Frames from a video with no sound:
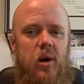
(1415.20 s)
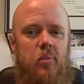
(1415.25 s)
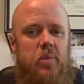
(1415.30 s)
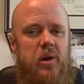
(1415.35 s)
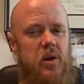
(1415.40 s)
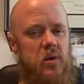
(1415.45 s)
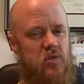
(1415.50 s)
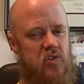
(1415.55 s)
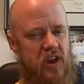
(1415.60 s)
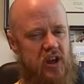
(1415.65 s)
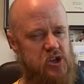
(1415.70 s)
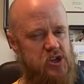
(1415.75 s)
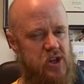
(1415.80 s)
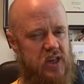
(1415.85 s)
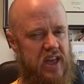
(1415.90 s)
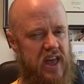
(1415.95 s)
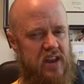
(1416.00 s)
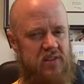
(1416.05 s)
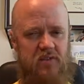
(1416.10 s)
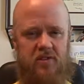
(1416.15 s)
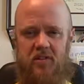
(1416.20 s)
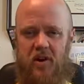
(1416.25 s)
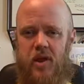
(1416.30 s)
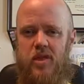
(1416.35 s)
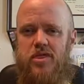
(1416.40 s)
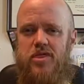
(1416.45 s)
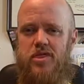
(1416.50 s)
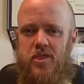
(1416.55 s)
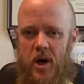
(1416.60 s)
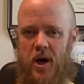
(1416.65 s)
But it was actually kind of a very
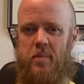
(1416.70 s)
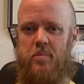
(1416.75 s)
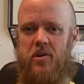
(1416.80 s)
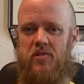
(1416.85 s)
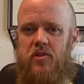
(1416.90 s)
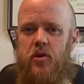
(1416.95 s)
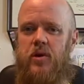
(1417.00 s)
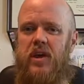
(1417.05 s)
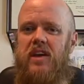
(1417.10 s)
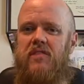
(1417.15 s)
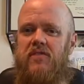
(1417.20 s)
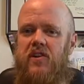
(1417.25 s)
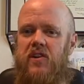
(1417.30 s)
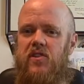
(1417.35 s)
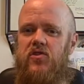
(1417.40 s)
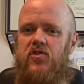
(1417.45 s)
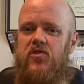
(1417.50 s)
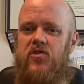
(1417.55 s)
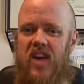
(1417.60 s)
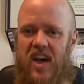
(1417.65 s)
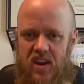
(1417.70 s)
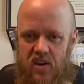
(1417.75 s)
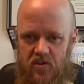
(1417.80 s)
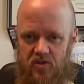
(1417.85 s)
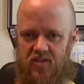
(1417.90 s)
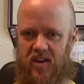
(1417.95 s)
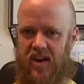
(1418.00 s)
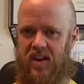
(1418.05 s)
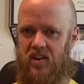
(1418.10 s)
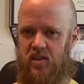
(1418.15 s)
thought-provoking, very
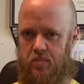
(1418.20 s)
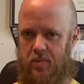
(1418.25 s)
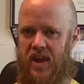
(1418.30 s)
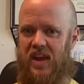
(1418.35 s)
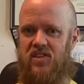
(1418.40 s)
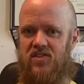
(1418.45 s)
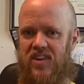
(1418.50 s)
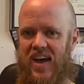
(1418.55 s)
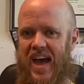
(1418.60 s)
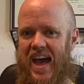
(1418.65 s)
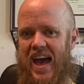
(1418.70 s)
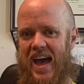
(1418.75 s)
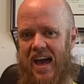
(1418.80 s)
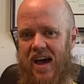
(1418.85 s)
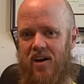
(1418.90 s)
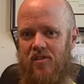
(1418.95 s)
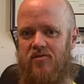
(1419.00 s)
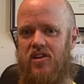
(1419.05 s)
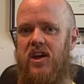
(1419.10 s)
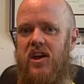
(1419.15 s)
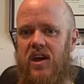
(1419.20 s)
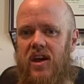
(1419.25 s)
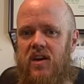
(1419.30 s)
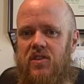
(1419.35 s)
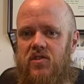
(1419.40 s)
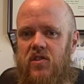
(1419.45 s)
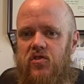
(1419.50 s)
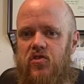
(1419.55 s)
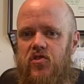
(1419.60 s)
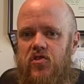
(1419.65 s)
satisfying debate to have,
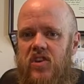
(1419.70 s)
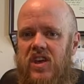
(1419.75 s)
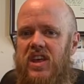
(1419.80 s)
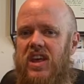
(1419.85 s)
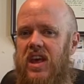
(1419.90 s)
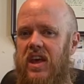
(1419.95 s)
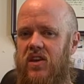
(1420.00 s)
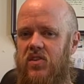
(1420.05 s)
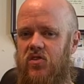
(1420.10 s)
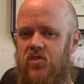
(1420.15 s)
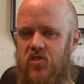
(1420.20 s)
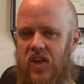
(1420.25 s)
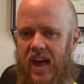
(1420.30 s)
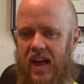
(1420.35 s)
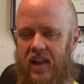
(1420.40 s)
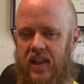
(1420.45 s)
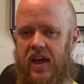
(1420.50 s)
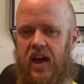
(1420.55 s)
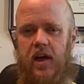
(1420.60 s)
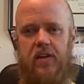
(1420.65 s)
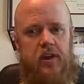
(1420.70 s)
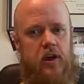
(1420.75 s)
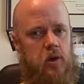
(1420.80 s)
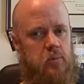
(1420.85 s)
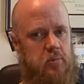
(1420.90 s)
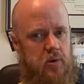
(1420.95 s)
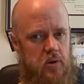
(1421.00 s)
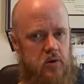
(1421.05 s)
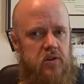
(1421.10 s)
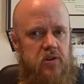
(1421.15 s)
and to see exactly how they
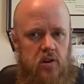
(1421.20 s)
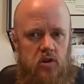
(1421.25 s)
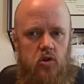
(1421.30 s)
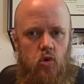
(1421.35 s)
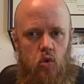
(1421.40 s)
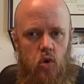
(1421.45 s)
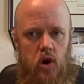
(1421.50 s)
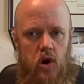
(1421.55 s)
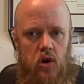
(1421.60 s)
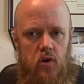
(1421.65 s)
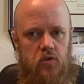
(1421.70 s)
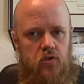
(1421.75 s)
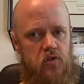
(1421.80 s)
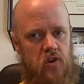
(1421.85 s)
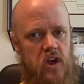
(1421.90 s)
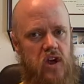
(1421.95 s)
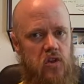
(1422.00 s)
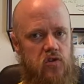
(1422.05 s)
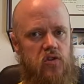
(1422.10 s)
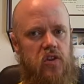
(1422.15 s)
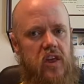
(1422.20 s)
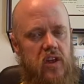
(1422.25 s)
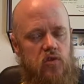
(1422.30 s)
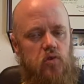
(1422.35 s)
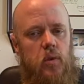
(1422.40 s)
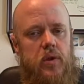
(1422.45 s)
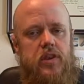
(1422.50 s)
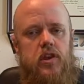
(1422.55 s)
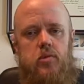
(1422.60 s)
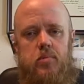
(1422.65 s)
could put it into words. So that's
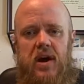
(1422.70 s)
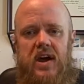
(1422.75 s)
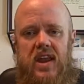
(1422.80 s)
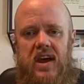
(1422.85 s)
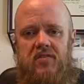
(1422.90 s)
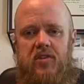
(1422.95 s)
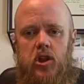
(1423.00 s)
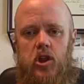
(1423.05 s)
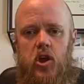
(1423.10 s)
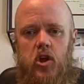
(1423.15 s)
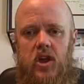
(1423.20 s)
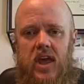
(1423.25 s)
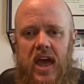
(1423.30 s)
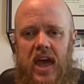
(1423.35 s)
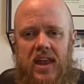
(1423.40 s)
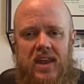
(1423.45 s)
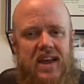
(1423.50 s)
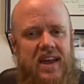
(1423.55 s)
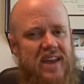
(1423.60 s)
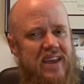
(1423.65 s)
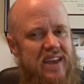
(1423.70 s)
one that you might have a look at.